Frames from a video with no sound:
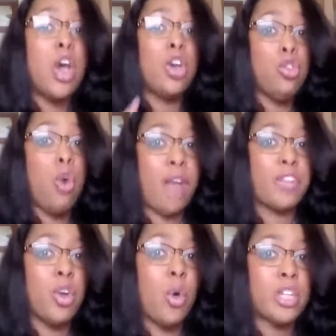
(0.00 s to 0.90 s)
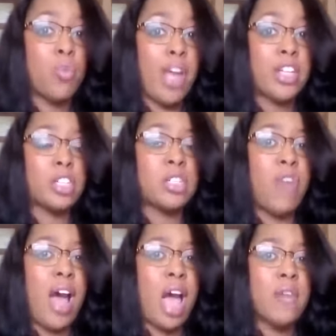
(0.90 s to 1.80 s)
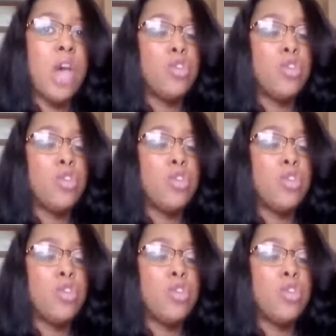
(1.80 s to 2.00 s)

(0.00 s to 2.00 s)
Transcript: you're going to have to know his ways to survive.